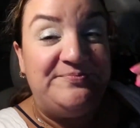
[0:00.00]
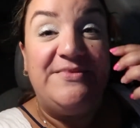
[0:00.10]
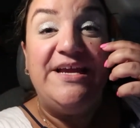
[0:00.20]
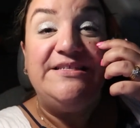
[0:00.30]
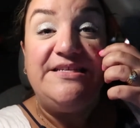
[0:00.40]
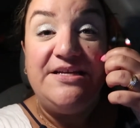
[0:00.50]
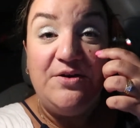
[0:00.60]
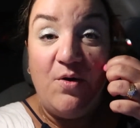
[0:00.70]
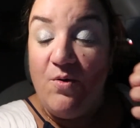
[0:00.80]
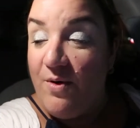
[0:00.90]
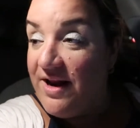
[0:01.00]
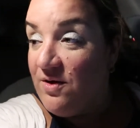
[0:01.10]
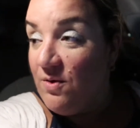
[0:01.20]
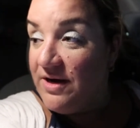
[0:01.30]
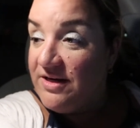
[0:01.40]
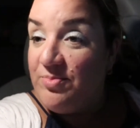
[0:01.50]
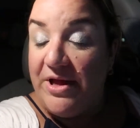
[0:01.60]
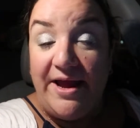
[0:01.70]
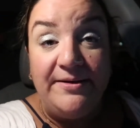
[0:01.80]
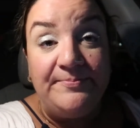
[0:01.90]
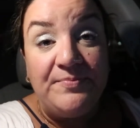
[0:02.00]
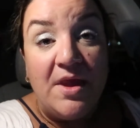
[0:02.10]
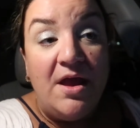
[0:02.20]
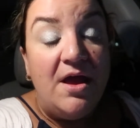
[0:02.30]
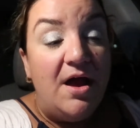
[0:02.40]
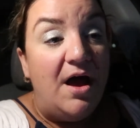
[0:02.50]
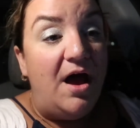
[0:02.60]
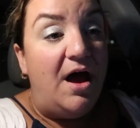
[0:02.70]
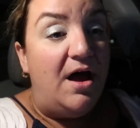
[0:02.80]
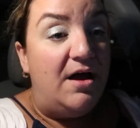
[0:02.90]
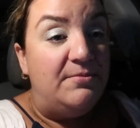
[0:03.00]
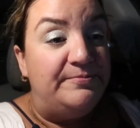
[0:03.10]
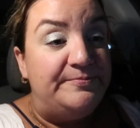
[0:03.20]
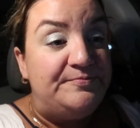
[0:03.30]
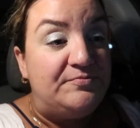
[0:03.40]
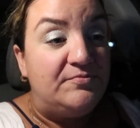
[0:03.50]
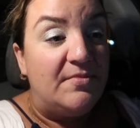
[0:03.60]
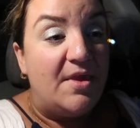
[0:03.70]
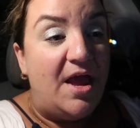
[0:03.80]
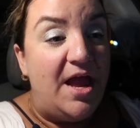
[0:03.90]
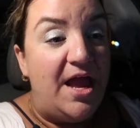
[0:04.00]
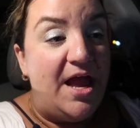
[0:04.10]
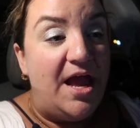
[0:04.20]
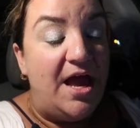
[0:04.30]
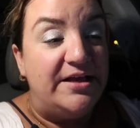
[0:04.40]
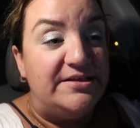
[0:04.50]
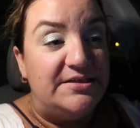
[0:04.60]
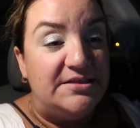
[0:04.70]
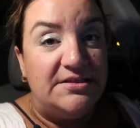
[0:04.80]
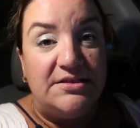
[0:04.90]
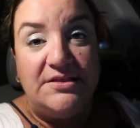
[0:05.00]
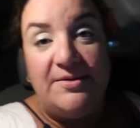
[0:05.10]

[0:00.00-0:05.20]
things didn't go quite according to plan. Um, sometimes they don't with adventures.